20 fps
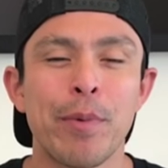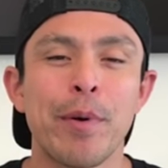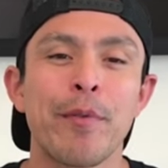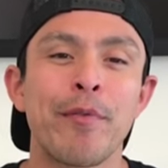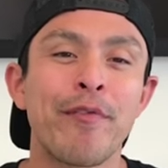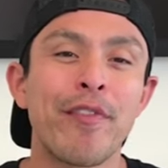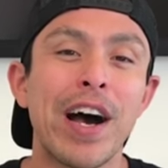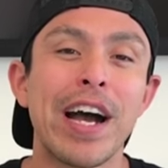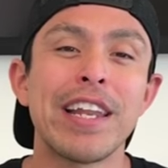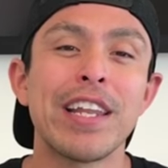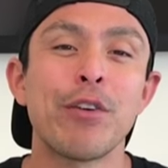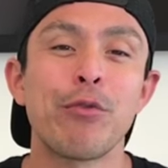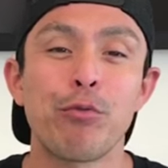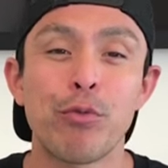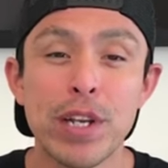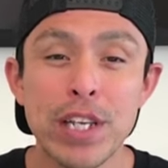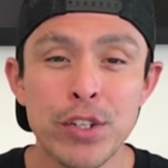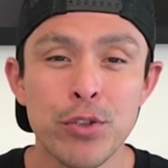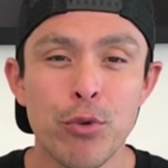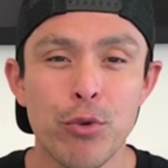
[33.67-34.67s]
but finding
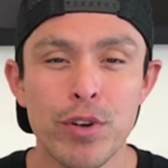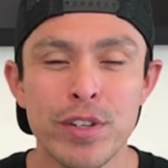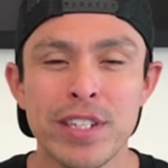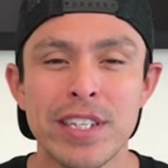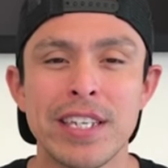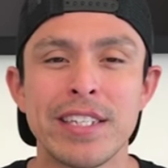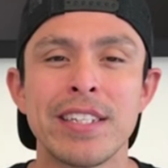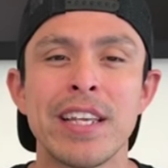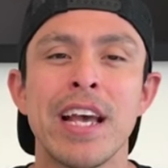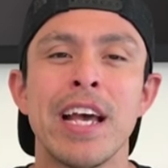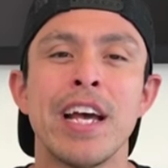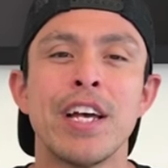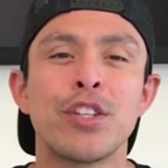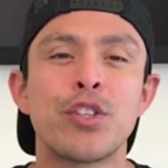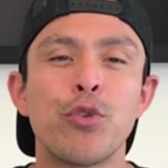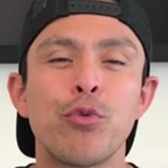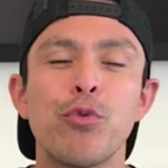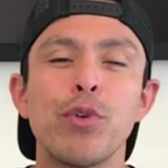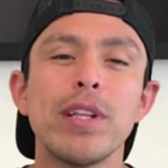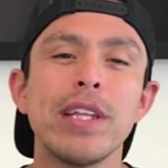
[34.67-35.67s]
resources
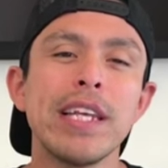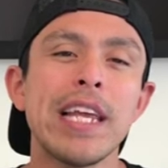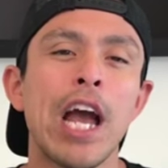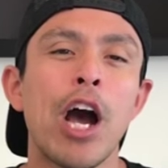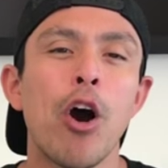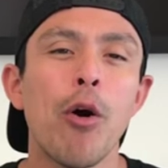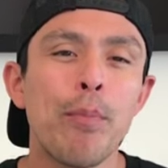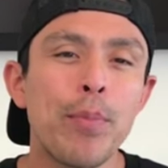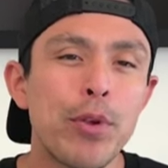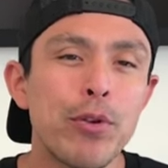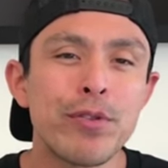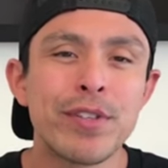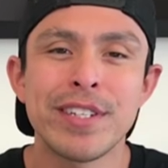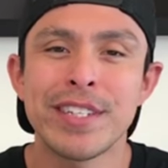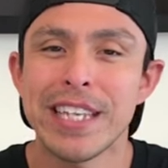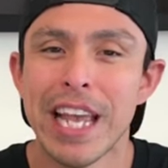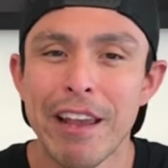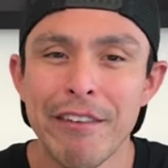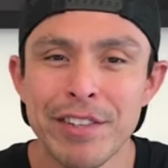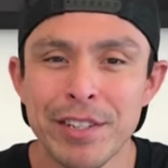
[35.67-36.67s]
to really help you
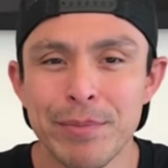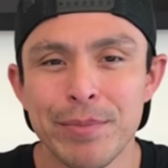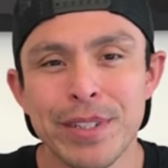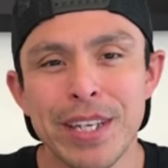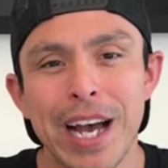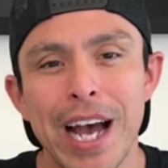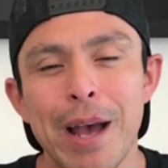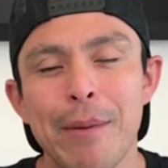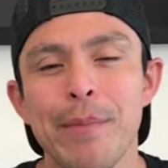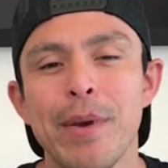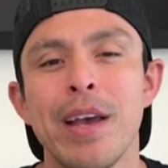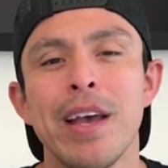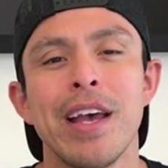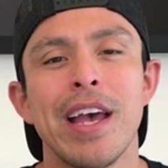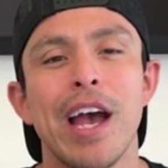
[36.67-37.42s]
save some time